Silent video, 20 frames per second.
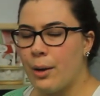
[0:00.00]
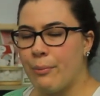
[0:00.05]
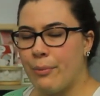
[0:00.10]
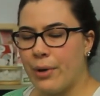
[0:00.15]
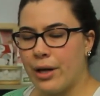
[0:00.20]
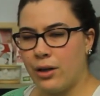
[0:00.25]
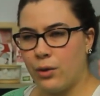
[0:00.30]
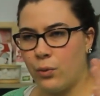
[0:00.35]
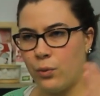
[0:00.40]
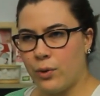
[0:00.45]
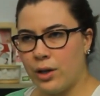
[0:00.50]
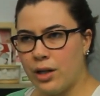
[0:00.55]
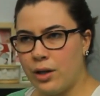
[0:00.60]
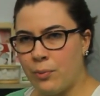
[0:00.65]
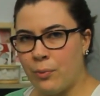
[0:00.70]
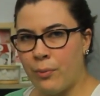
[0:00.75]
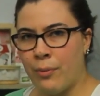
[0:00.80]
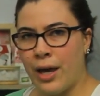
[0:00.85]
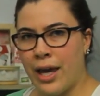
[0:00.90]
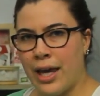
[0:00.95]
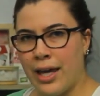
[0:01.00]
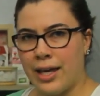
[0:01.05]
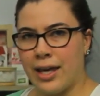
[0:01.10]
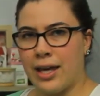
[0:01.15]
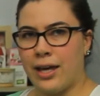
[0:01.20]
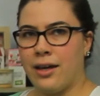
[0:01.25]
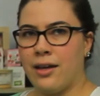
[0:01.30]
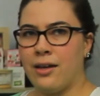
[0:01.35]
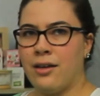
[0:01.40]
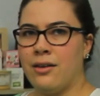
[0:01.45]
But with
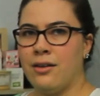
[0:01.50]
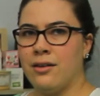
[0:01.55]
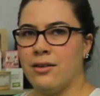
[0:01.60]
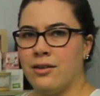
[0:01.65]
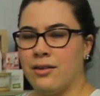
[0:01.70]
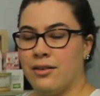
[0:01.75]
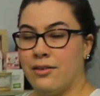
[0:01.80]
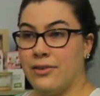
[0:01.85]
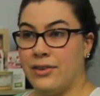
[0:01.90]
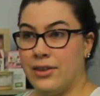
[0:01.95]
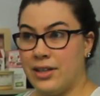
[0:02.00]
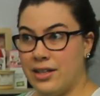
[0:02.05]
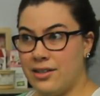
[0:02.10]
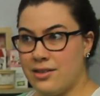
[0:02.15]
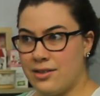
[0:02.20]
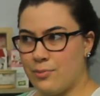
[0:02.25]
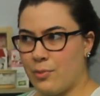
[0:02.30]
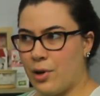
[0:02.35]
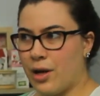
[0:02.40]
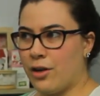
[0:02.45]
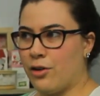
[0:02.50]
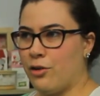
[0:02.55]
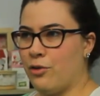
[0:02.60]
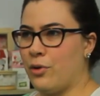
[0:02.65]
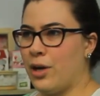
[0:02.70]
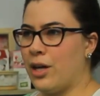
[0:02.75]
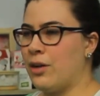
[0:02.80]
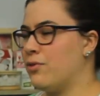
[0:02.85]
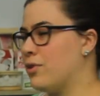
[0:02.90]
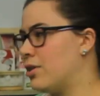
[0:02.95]
baking, this
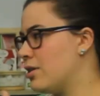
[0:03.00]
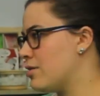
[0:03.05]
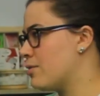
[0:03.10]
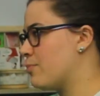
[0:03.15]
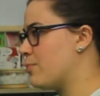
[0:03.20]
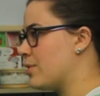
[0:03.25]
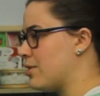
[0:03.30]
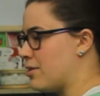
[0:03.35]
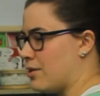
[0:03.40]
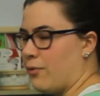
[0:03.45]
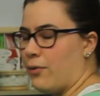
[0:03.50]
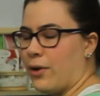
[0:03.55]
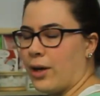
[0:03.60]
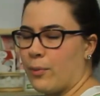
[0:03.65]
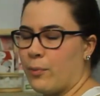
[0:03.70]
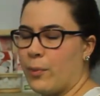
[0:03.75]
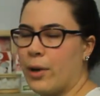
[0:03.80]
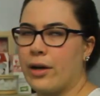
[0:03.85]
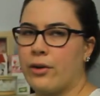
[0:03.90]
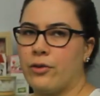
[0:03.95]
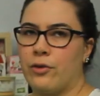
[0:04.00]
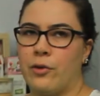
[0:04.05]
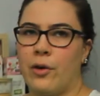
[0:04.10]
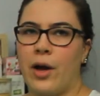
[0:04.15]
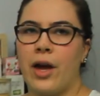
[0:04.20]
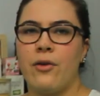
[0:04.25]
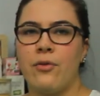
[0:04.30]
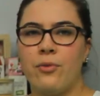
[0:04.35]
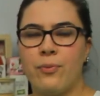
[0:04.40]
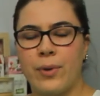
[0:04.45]
specific
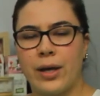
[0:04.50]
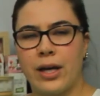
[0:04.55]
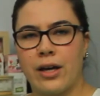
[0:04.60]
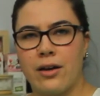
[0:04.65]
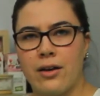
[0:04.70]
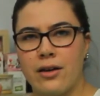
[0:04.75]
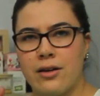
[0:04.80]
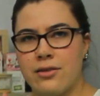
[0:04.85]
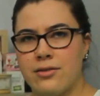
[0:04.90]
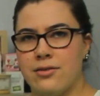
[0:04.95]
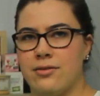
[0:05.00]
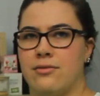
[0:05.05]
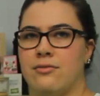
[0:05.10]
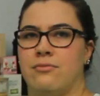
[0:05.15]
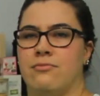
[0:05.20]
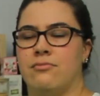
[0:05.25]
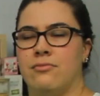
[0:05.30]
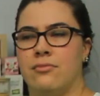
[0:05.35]
microwave, because